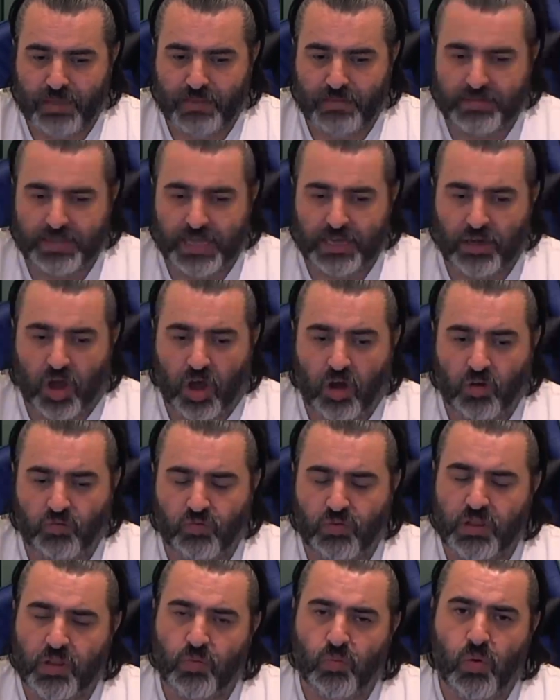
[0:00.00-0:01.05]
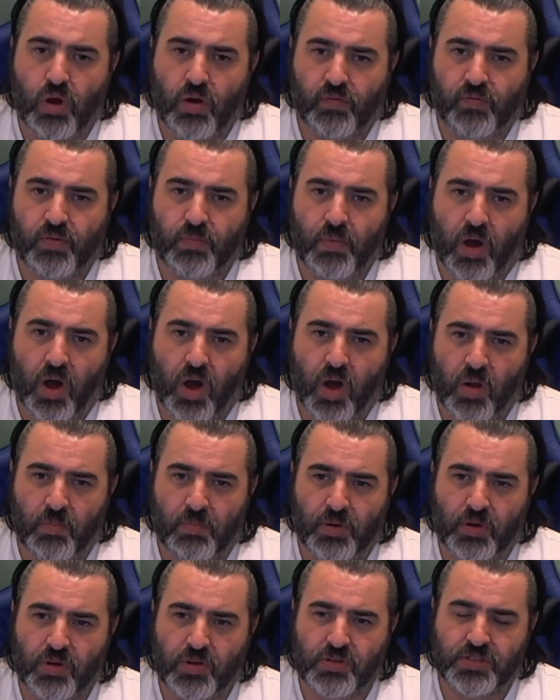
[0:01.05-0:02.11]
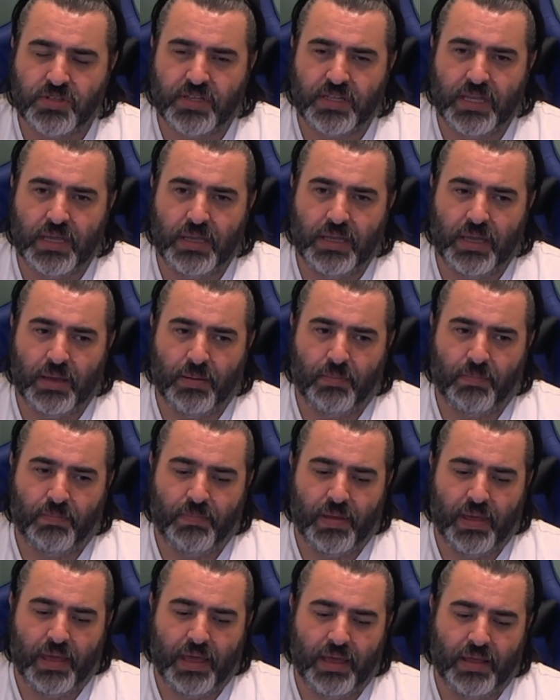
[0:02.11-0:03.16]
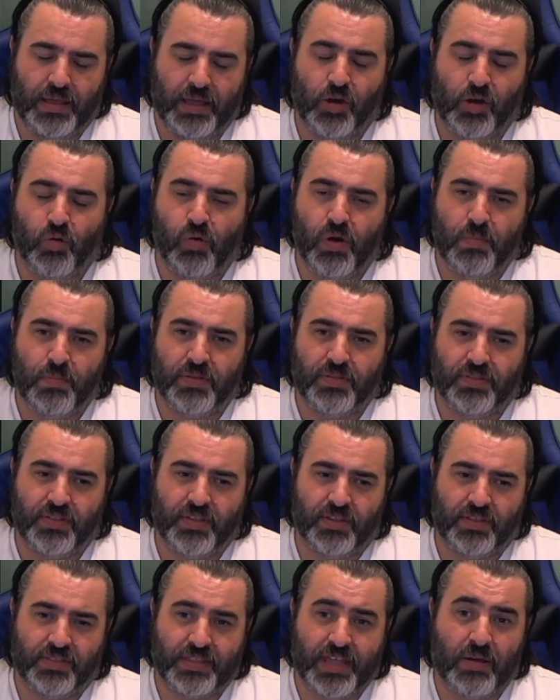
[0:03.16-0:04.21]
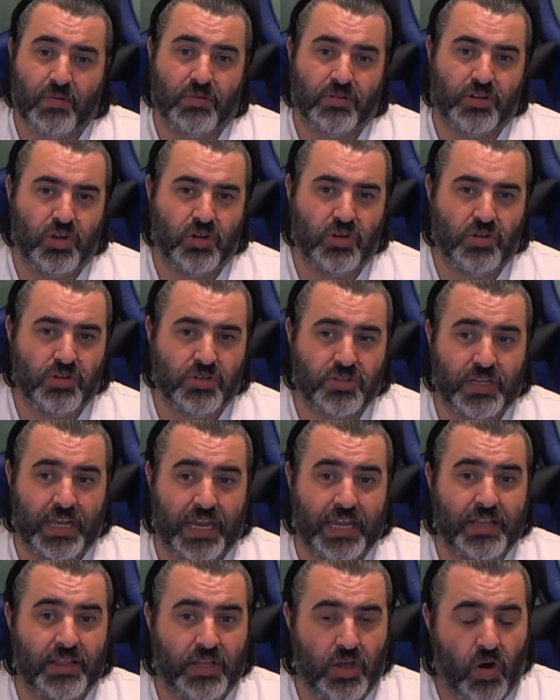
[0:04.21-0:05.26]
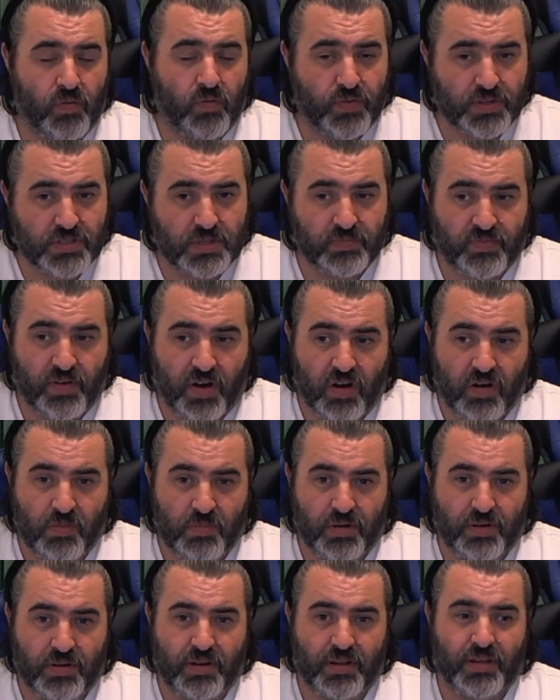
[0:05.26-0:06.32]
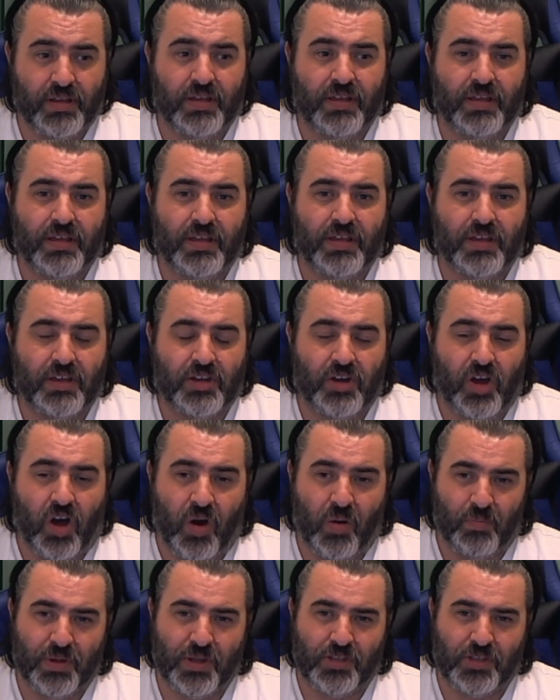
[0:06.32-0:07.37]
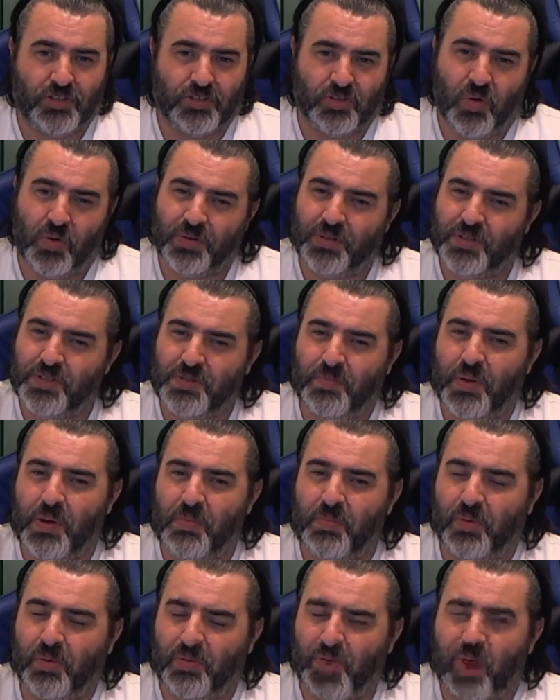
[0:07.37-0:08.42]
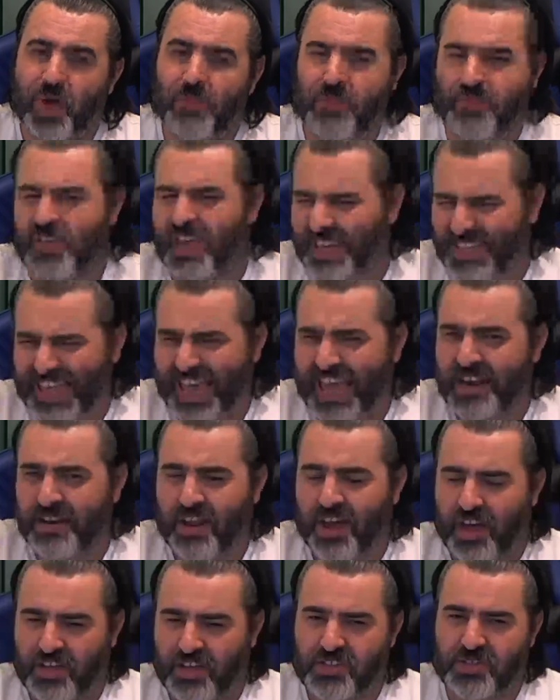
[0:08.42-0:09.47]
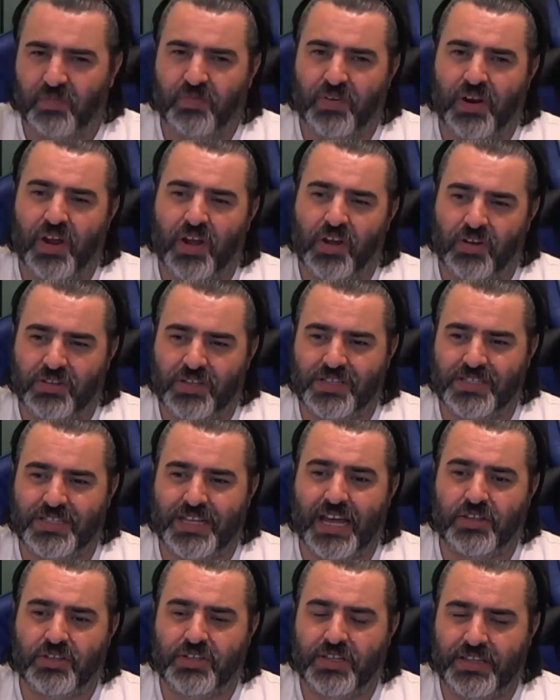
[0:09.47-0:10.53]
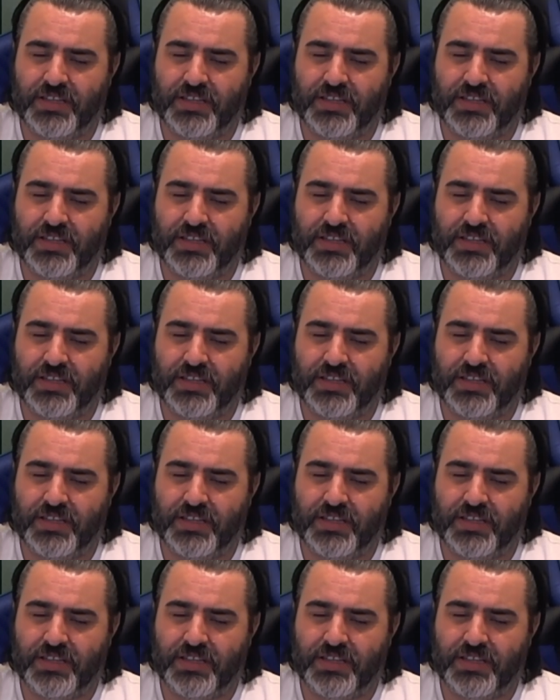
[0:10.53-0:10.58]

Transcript: they can't really work from home because the equipment that they would use in the office environment can't be installed into people's homes. Again, something I understand. So